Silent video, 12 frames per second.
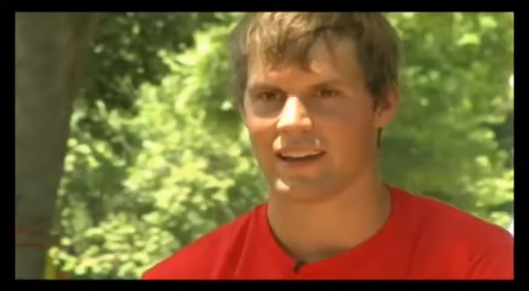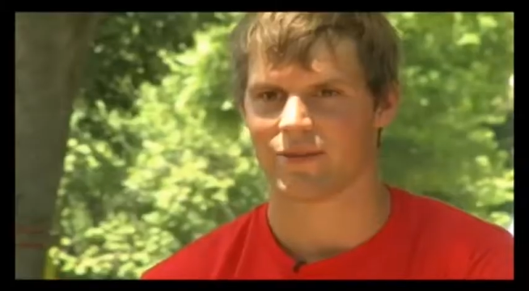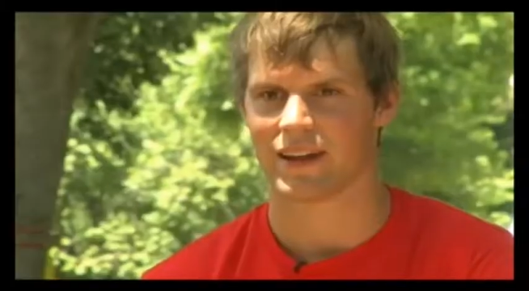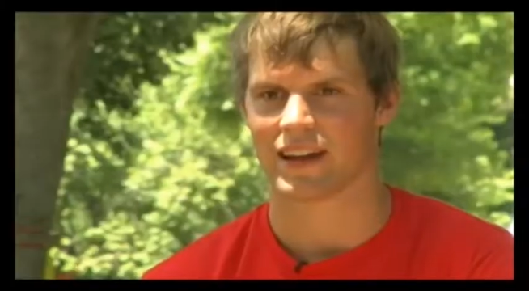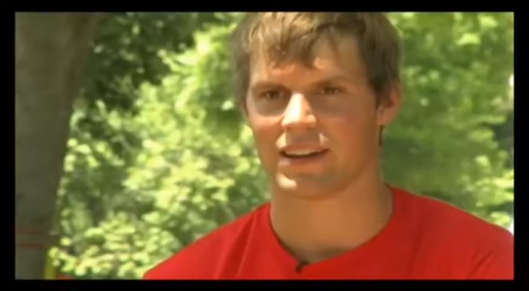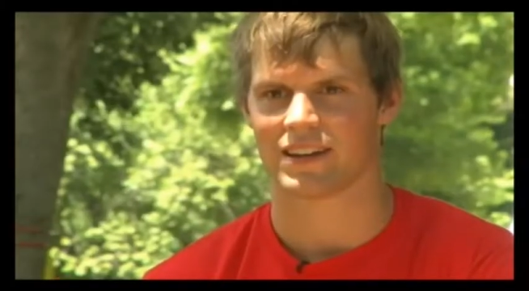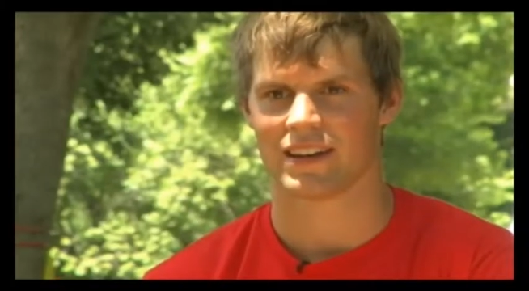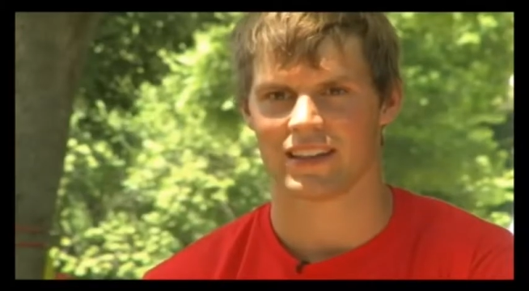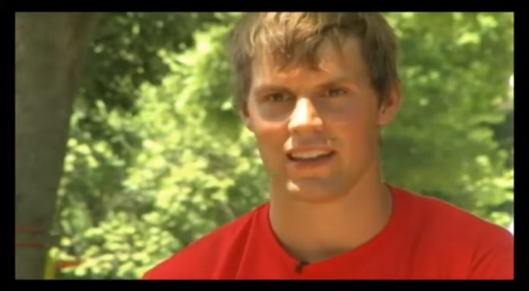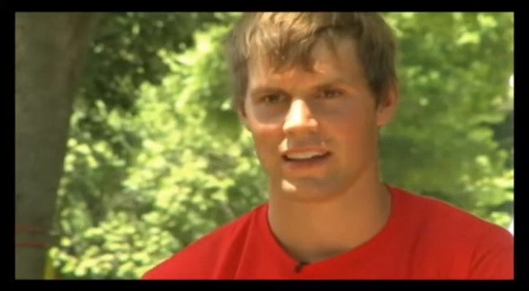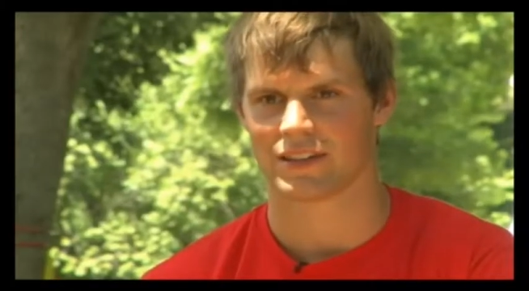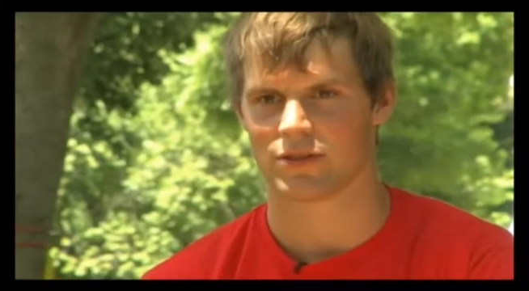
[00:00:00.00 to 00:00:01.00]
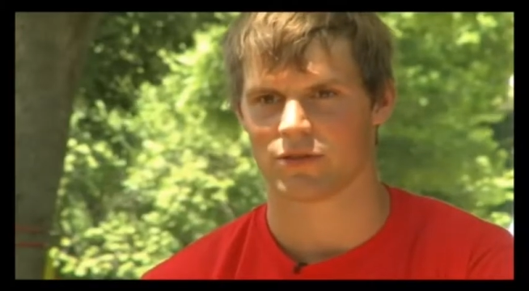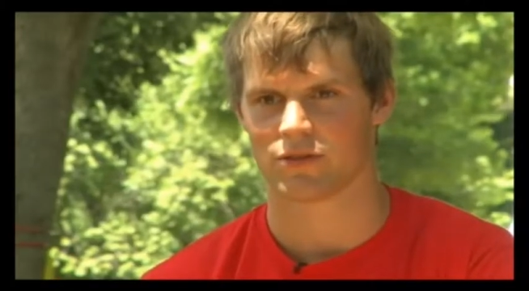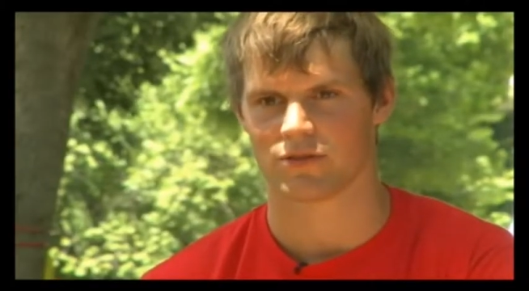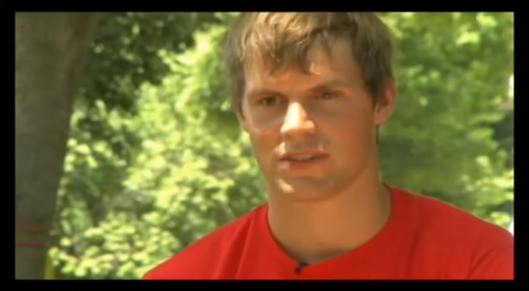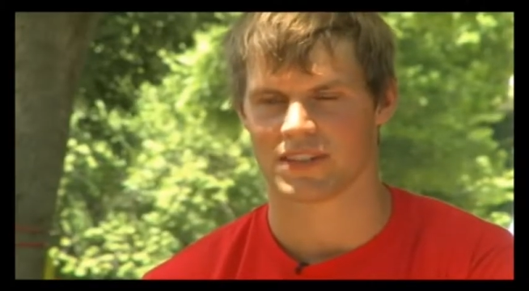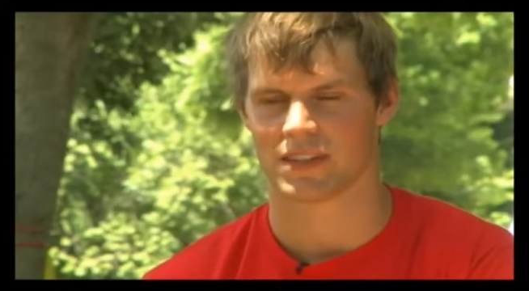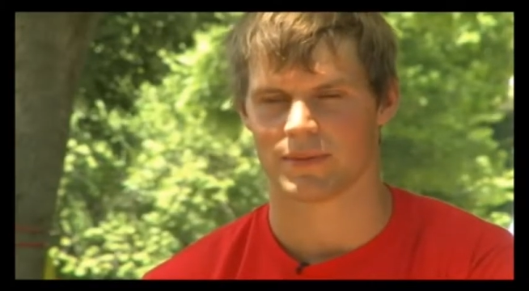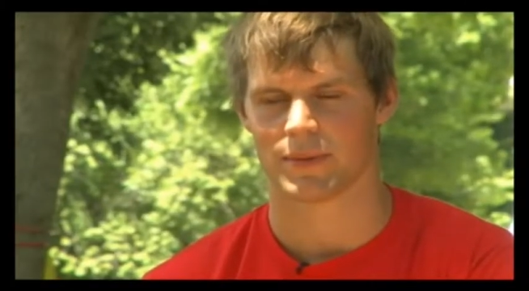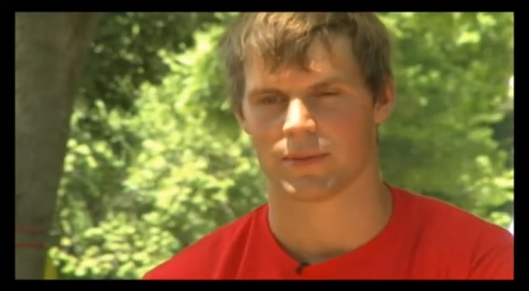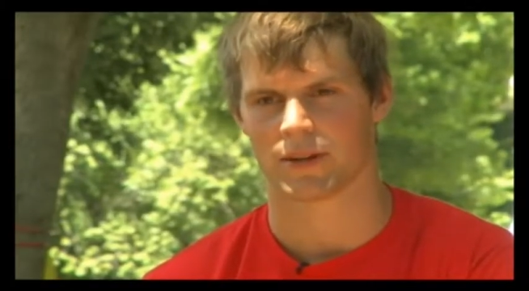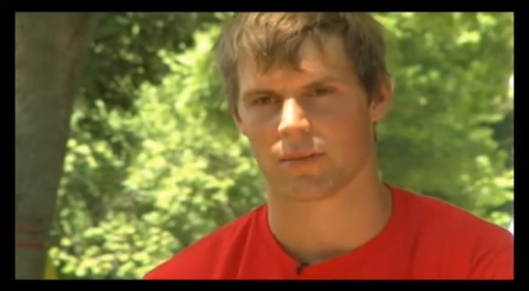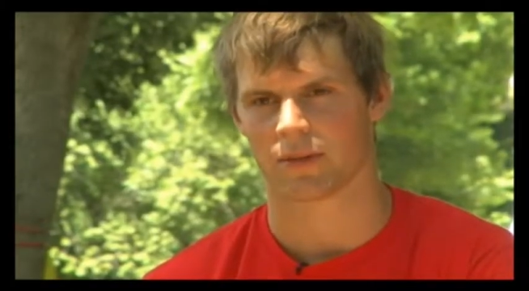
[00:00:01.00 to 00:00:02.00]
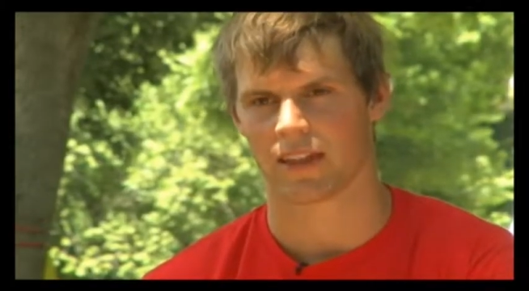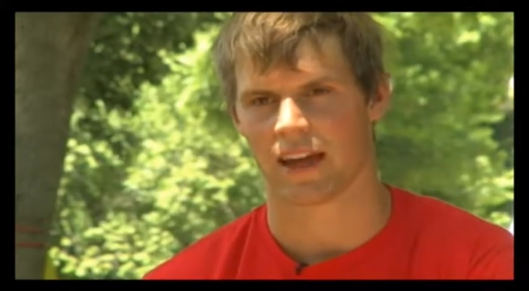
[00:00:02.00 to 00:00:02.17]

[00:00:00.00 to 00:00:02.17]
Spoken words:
And we had like 210 people come to